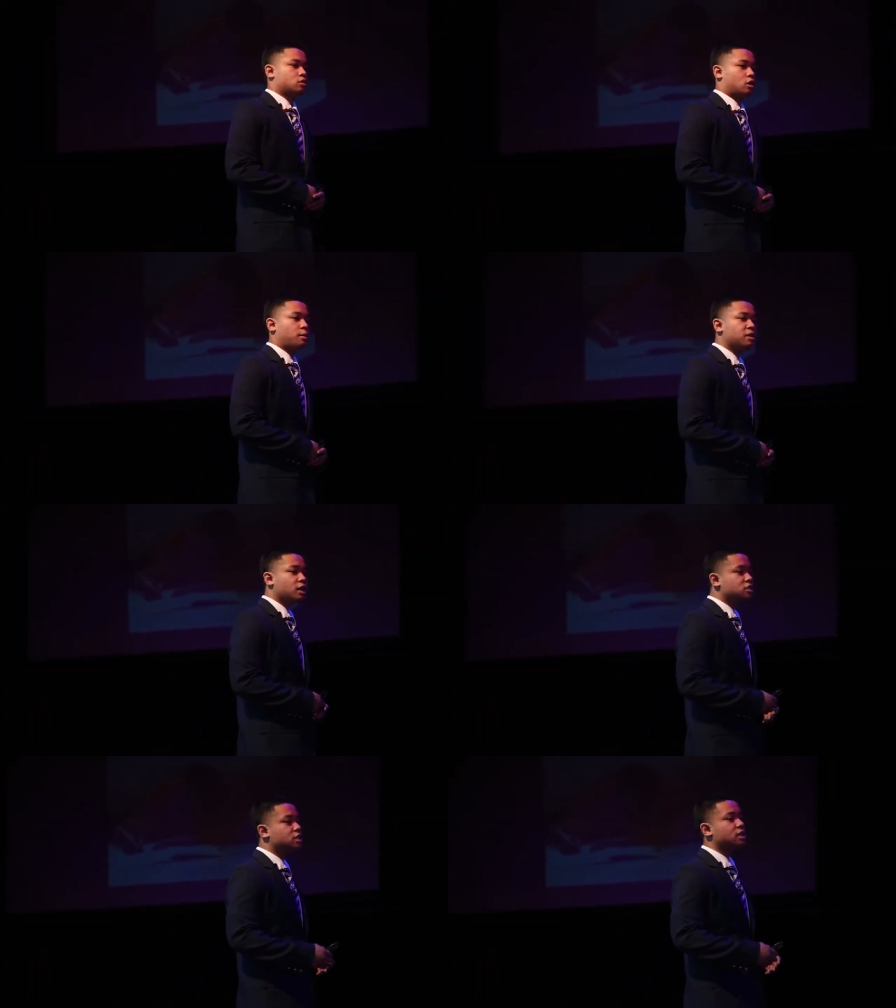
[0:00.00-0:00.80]
So I
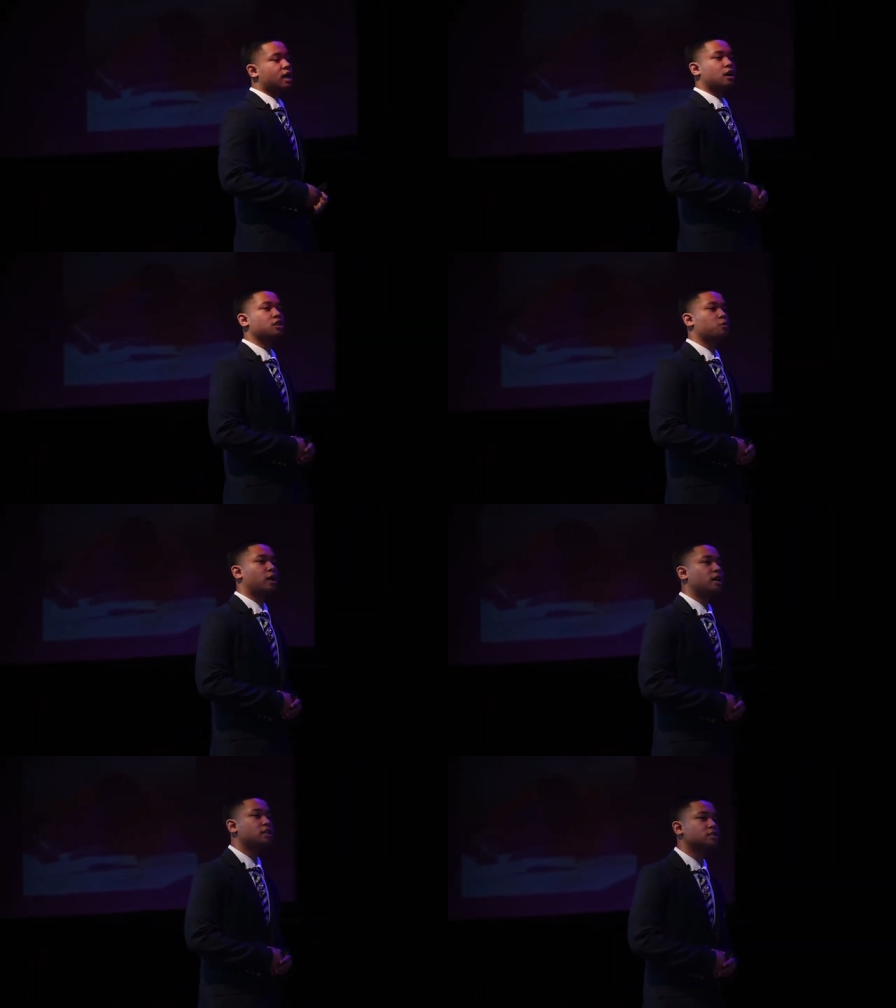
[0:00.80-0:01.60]
began to look at other
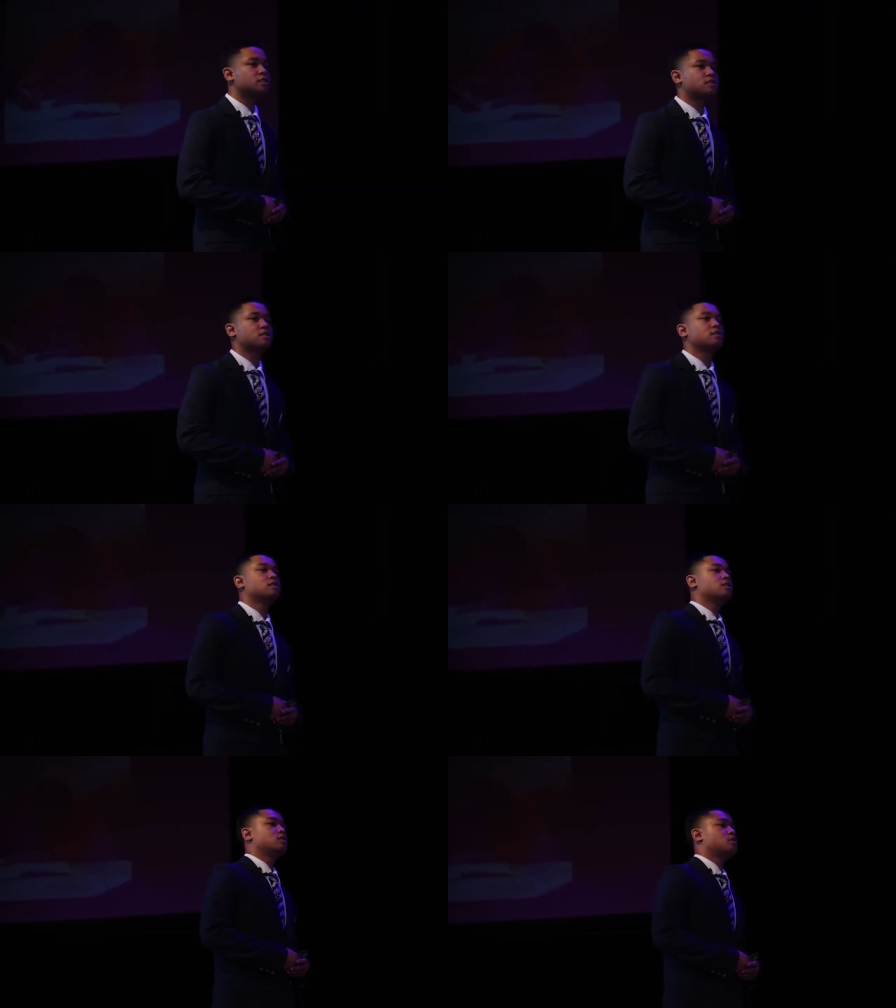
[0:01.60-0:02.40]
ways
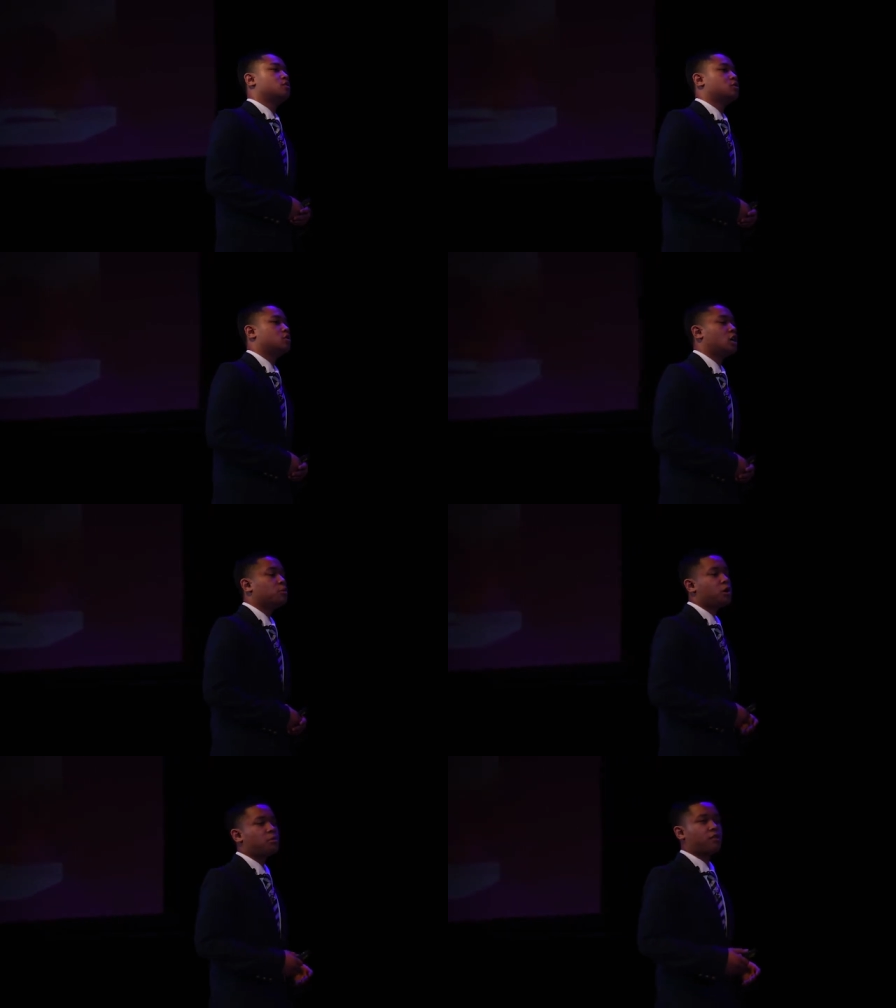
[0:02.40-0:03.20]
to
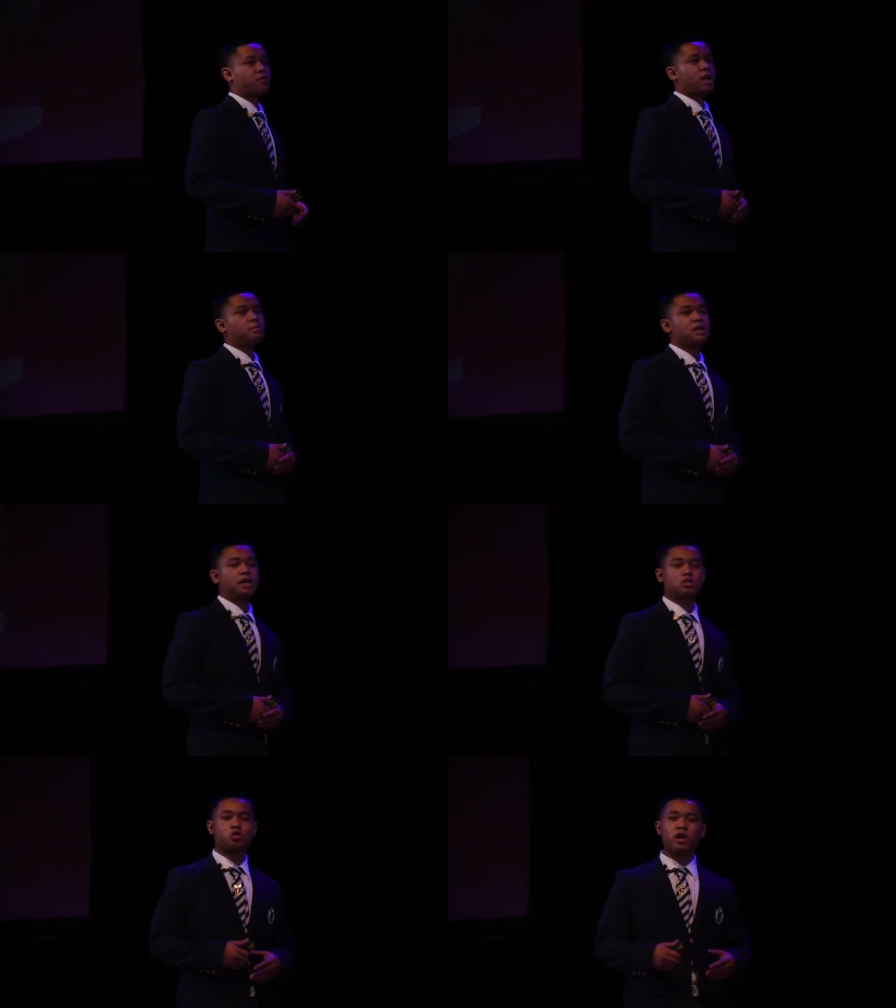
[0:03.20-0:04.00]
help out my family
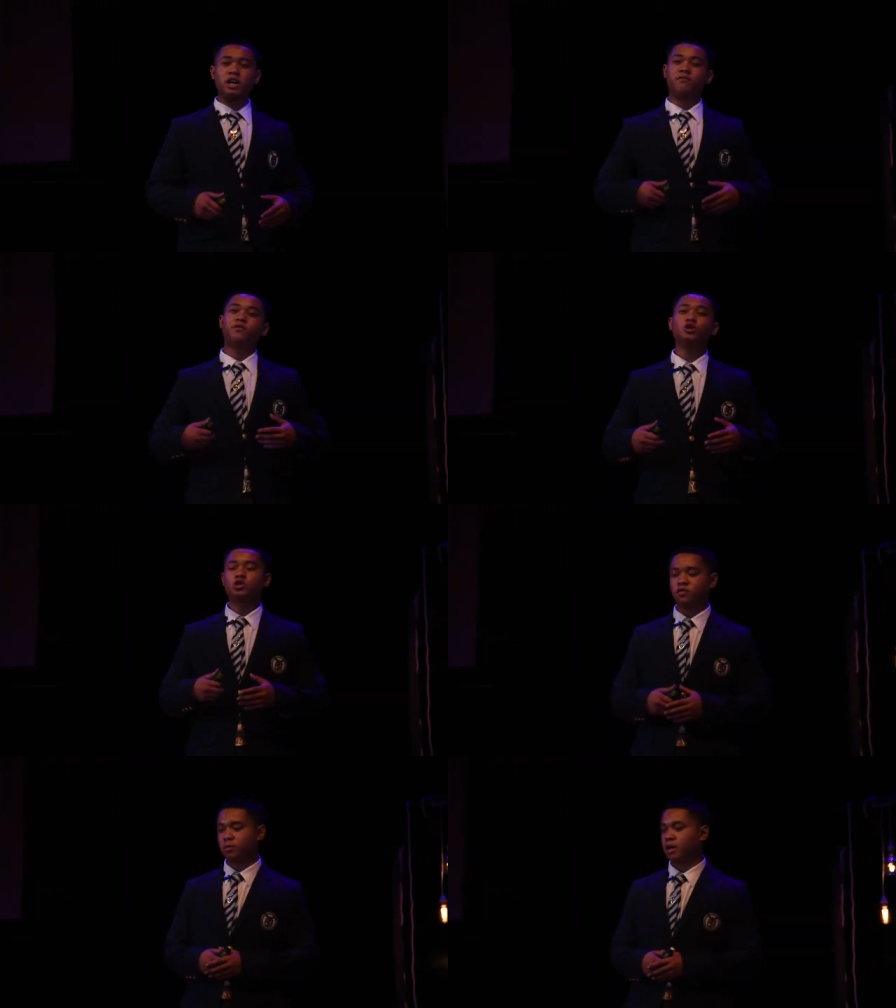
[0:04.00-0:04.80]
and to create a
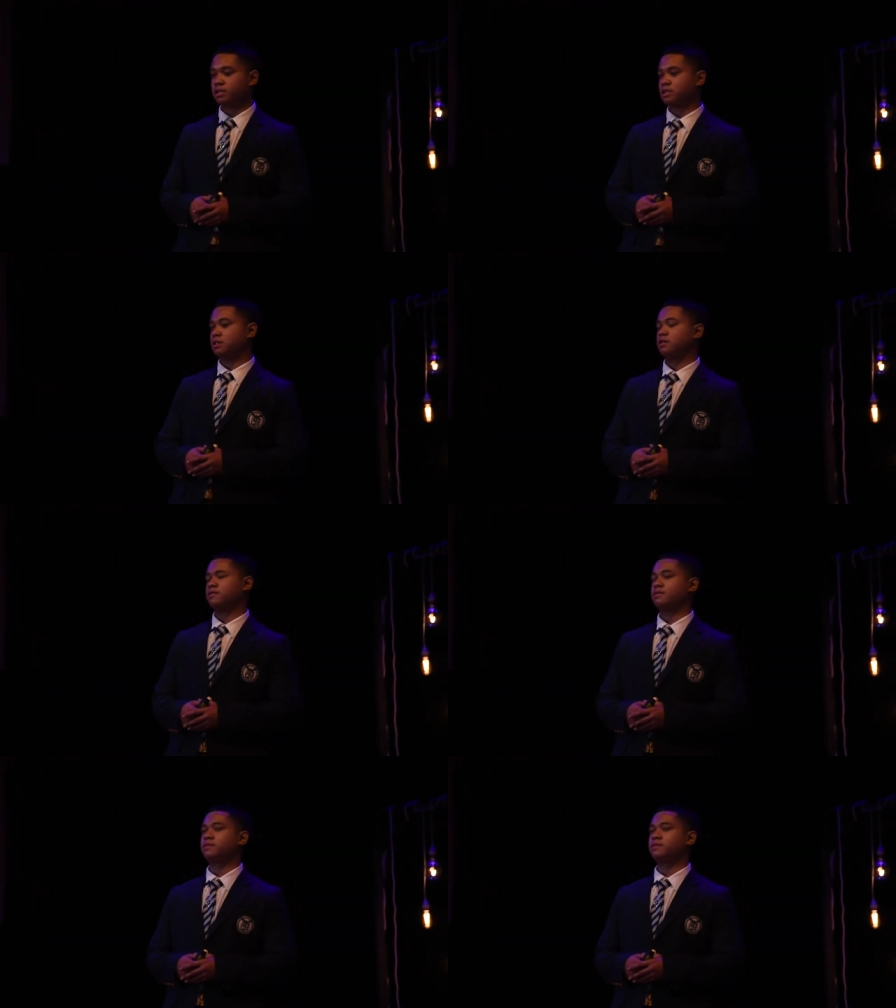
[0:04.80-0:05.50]
future for myself.